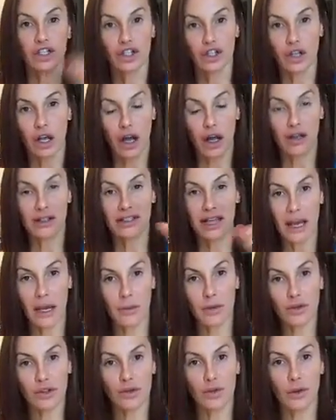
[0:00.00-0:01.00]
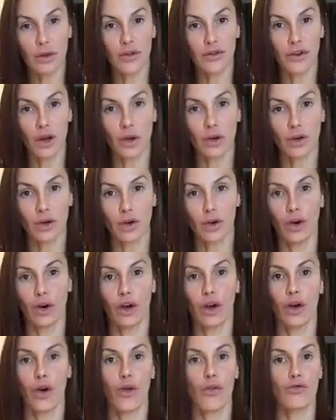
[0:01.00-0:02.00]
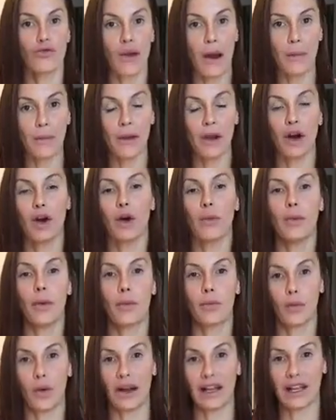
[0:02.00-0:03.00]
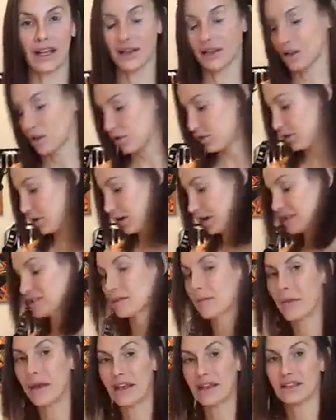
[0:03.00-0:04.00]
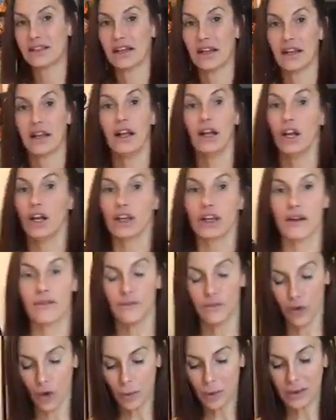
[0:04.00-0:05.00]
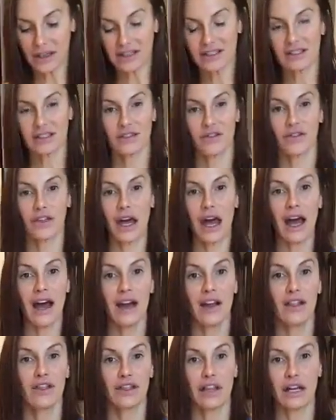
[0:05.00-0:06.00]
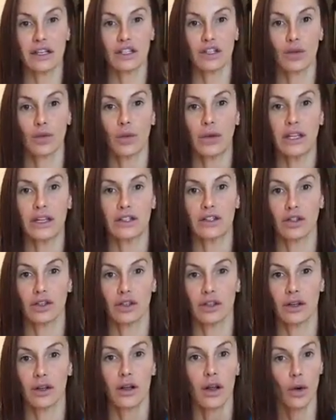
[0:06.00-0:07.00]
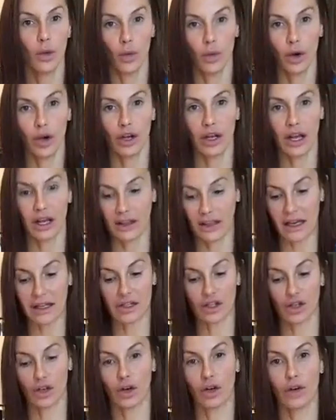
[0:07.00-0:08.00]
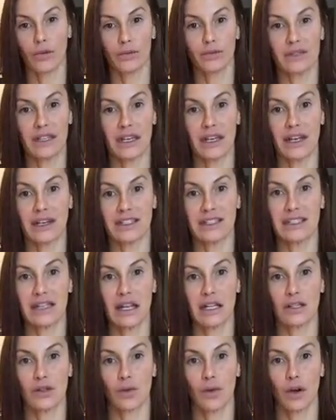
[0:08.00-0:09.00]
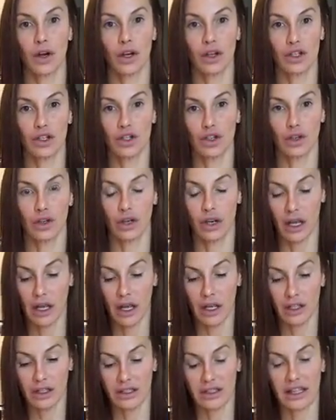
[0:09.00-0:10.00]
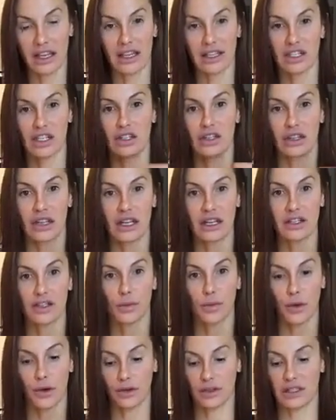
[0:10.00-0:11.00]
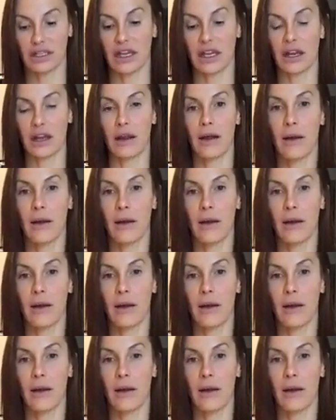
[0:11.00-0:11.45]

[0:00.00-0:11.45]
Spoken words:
a tablespoon of coconut oil, wrap it up, whack it in the oven. It's amazing. Get 4 pieces of that. That's your week done. That's your dinner to take to work done. So there's your protein.